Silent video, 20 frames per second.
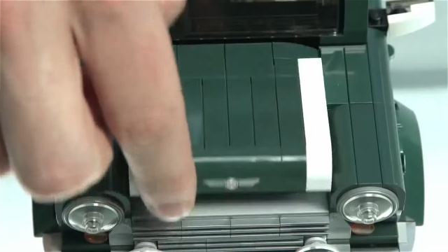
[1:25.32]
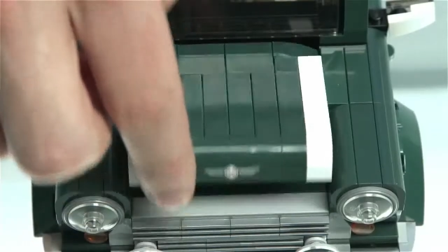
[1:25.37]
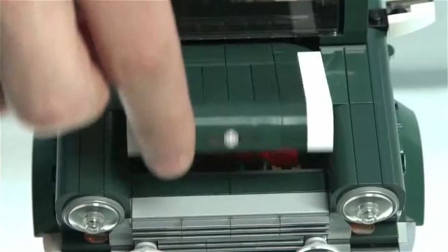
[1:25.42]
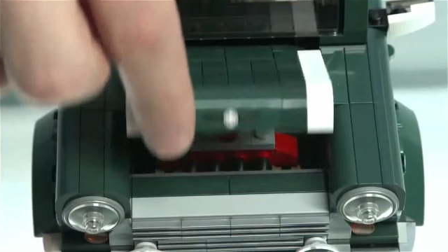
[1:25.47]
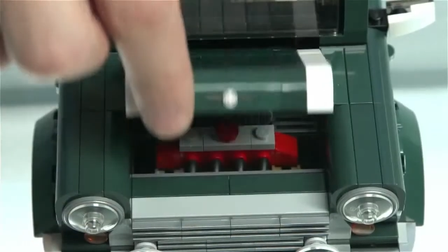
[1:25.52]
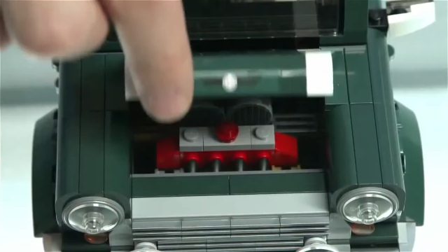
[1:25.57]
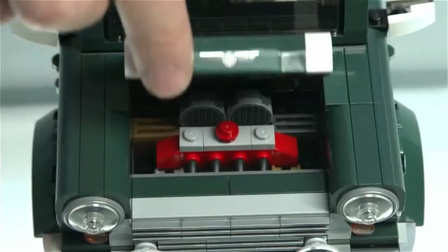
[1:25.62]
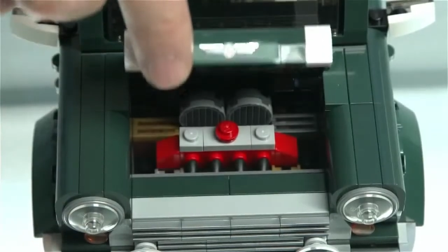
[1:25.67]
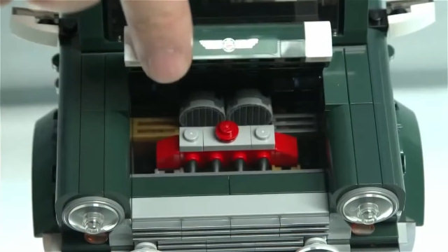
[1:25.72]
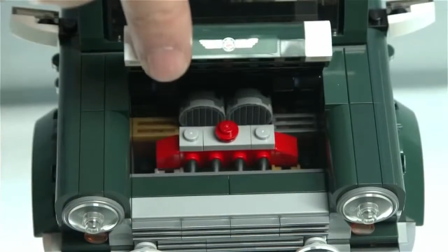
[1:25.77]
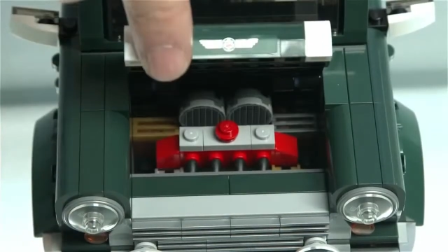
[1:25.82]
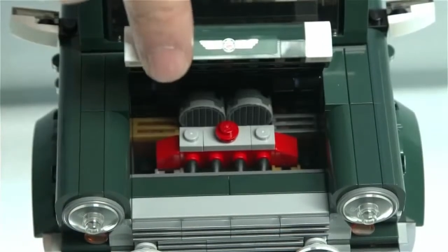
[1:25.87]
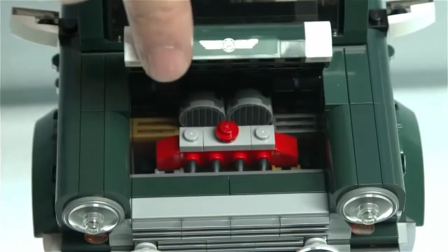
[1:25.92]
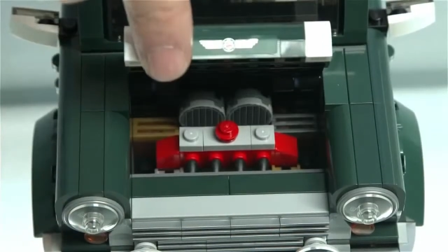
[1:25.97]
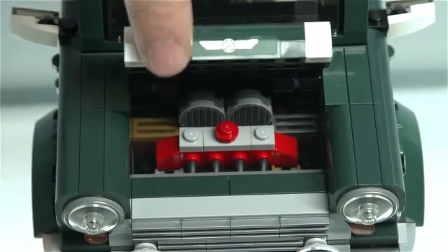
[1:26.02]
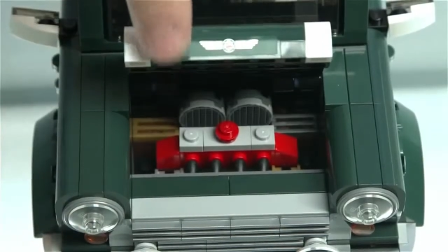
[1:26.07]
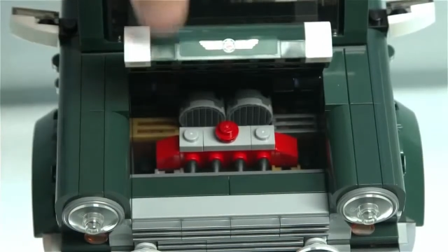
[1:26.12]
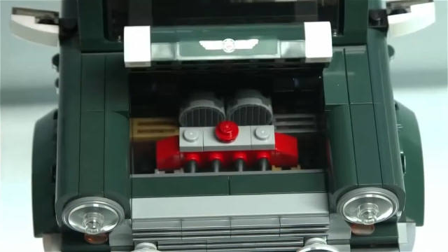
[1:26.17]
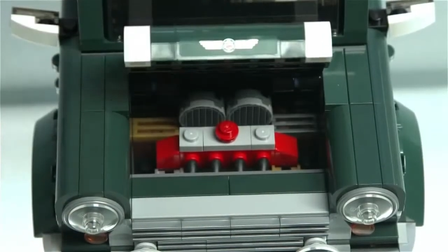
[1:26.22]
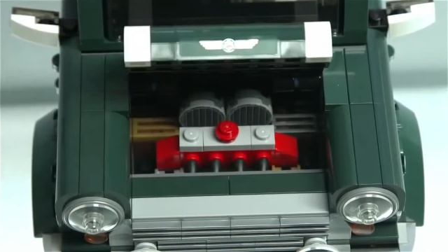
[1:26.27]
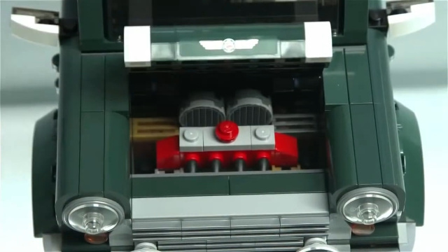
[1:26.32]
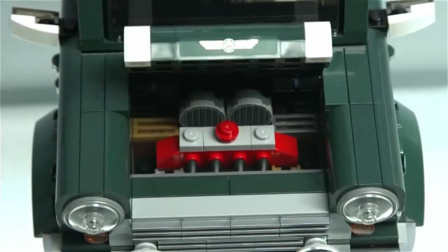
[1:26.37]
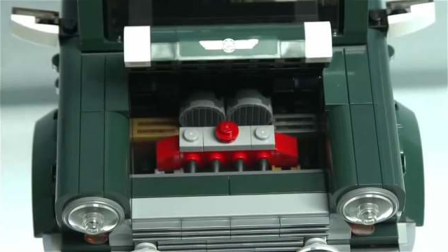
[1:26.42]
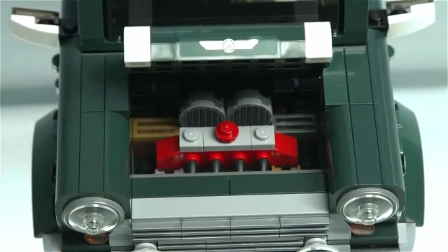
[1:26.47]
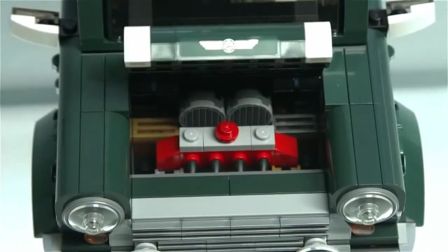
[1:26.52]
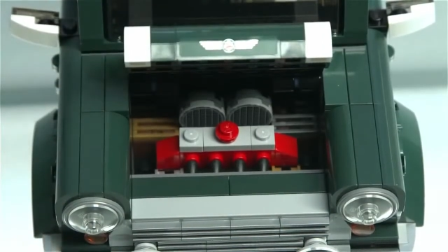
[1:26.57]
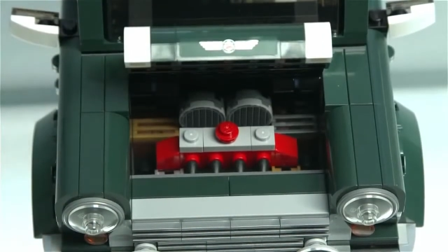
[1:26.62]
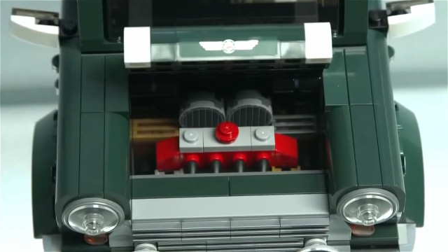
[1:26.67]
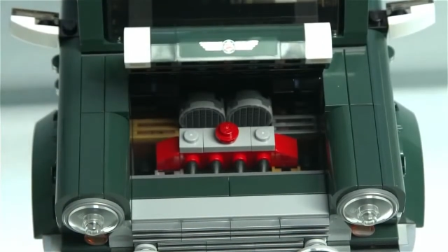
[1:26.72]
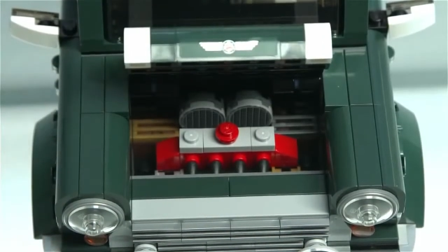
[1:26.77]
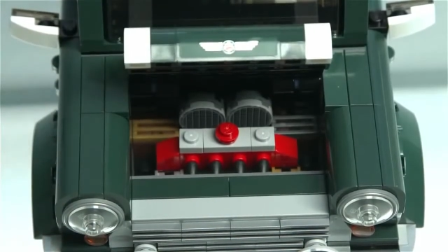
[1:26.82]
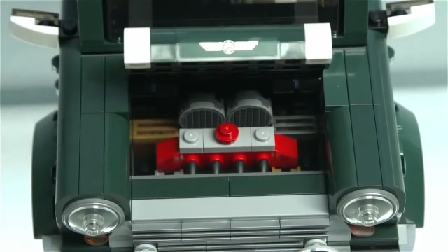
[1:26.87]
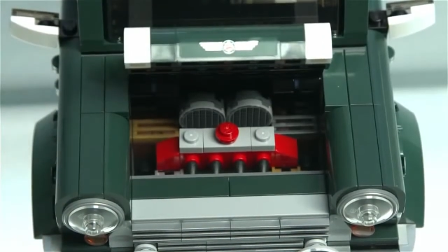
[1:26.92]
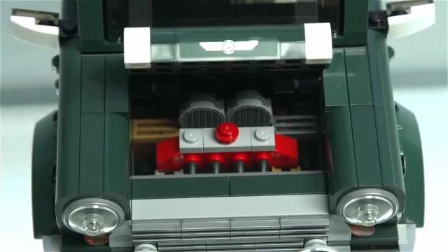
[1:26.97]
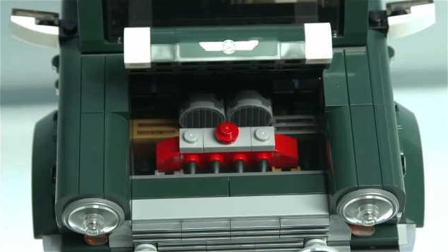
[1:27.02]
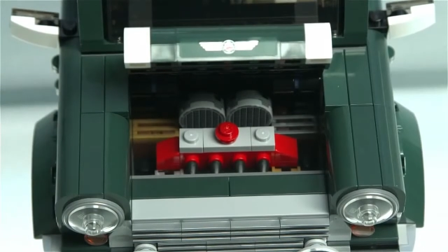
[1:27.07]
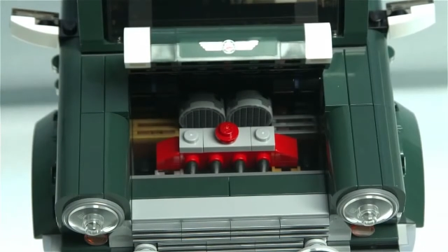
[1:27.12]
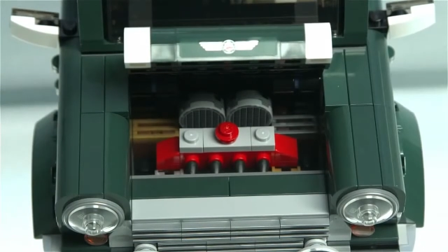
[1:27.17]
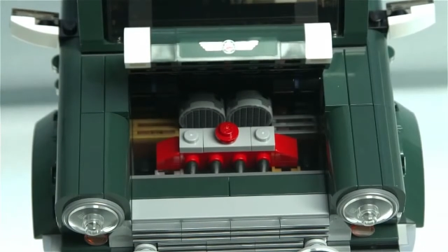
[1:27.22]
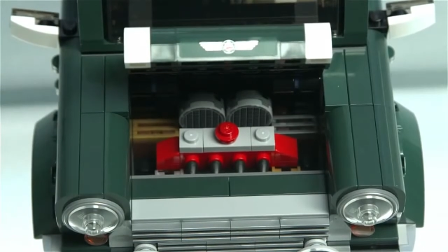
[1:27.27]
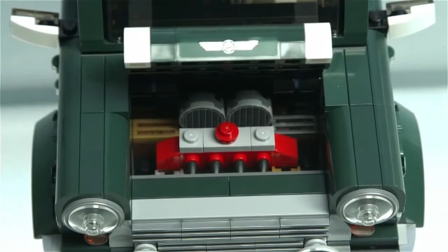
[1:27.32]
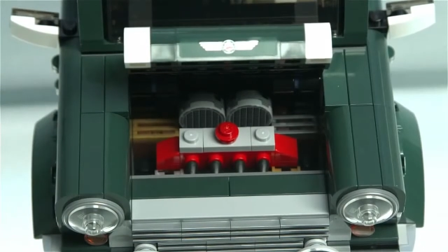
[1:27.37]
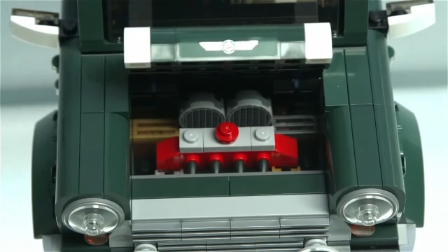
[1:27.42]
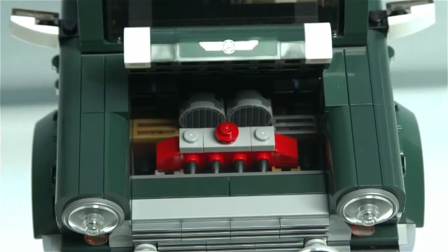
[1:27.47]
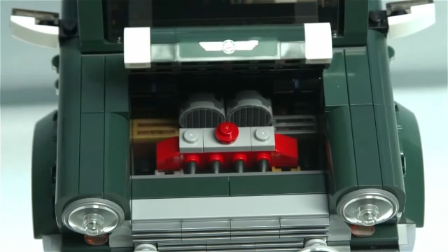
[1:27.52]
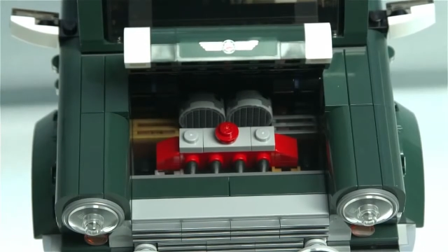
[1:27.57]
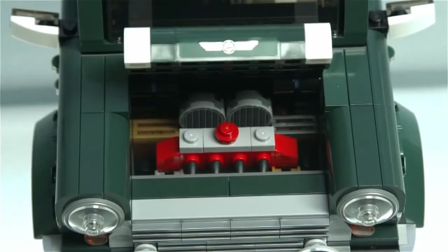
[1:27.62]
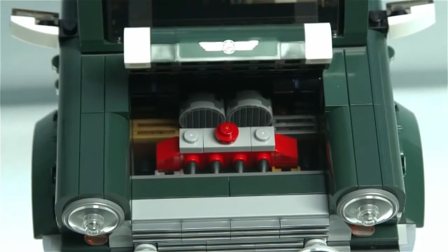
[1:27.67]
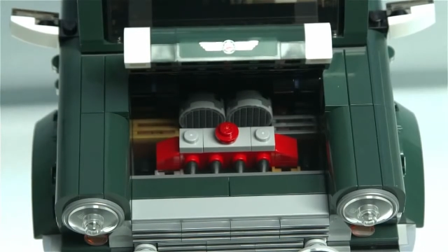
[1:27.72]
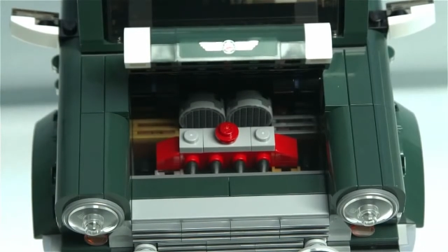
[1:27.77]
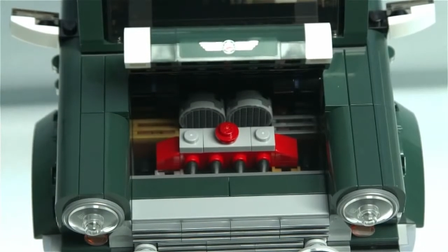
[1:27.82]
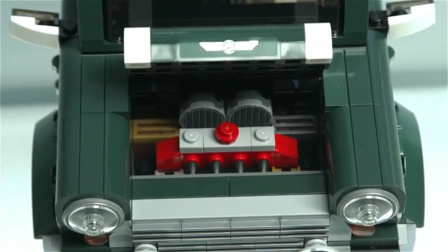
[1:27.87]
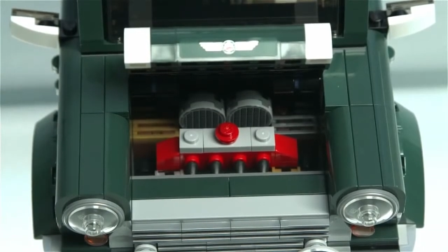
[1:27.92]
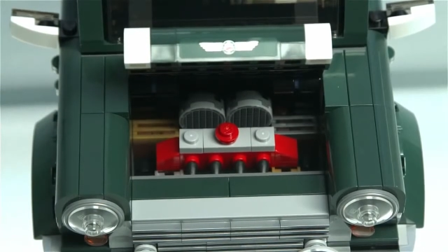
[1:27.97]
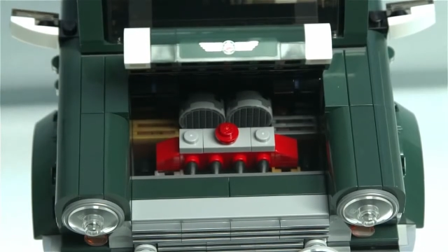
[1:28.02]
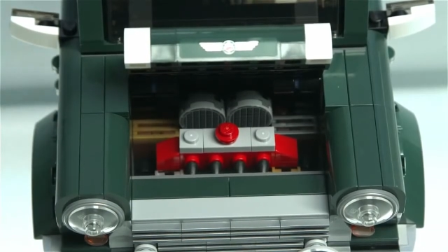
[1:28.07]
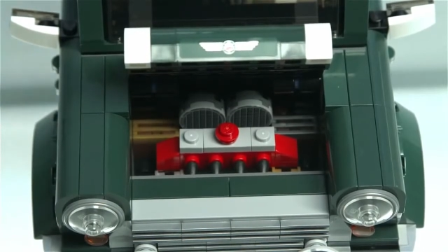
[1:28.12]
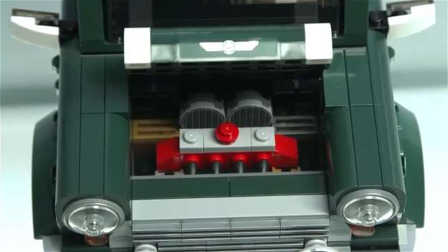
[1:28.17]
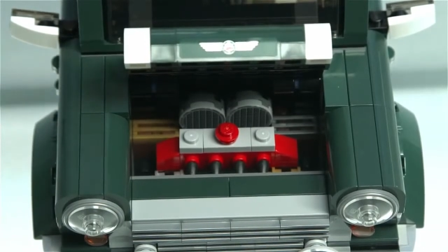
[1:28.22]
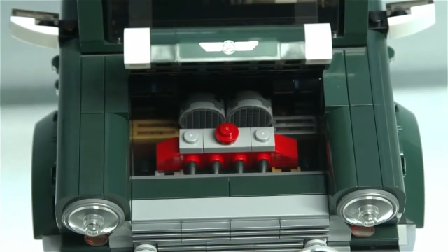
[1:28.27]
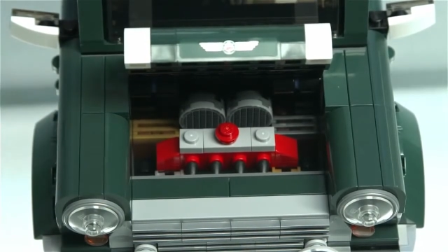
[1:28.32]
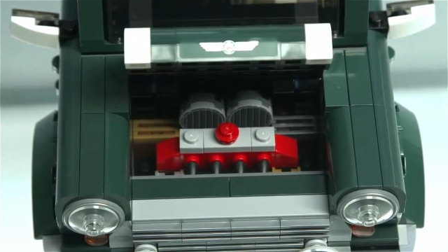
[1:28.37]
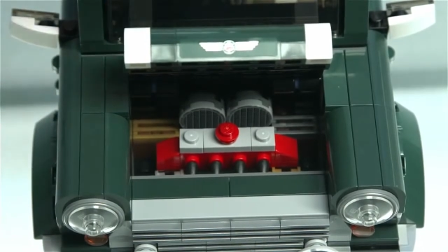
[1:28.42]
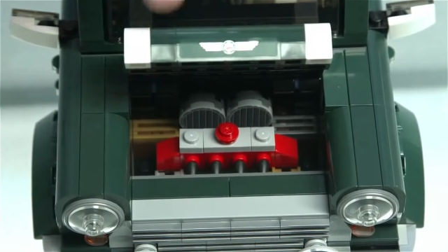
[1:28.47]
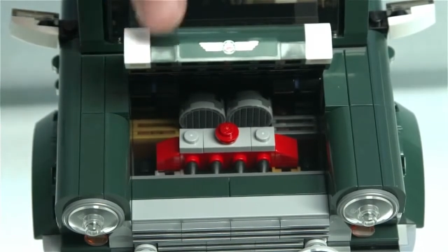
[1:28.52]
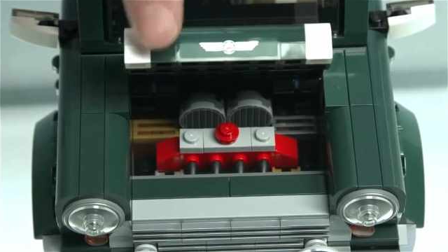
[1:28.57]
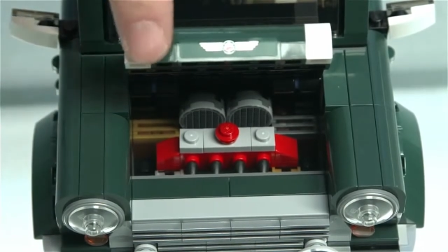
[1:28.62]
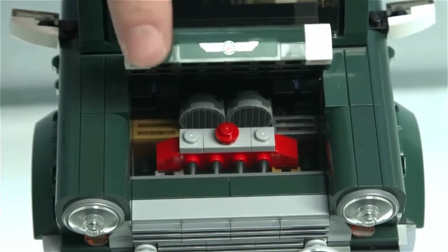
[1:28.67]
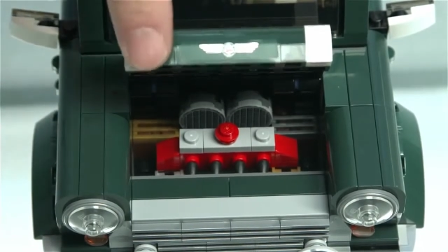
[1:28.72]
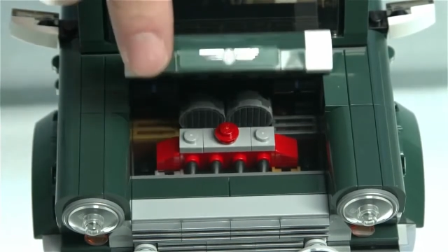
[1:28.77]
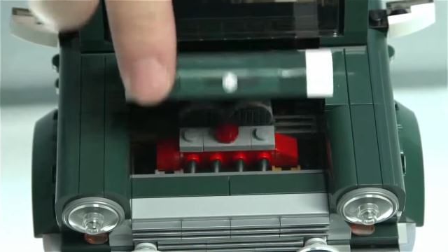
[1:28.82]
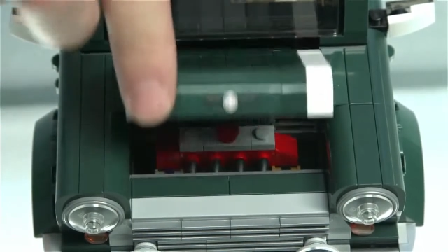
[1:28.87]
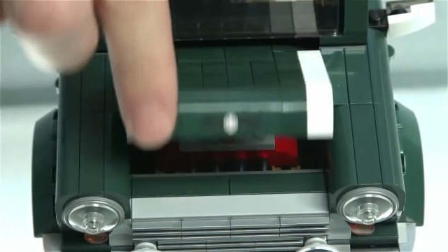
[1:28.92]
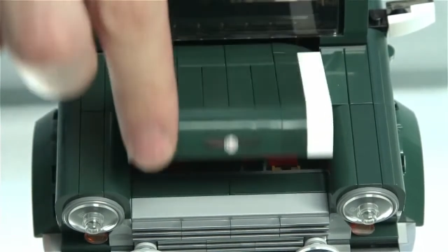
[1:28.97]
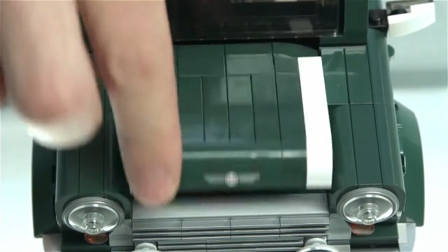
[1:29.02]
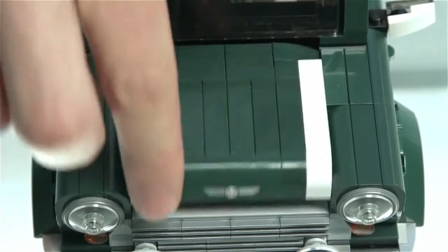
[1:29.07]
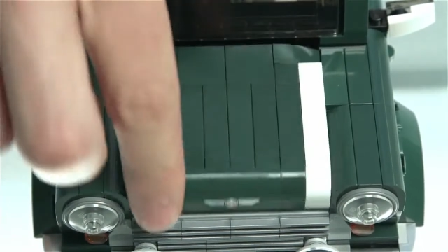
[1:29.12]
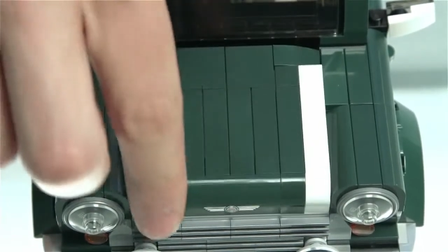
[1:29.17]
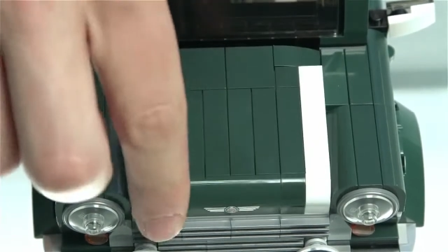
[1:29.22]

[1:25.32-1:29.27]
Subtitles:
Nobody's mouth can be seen.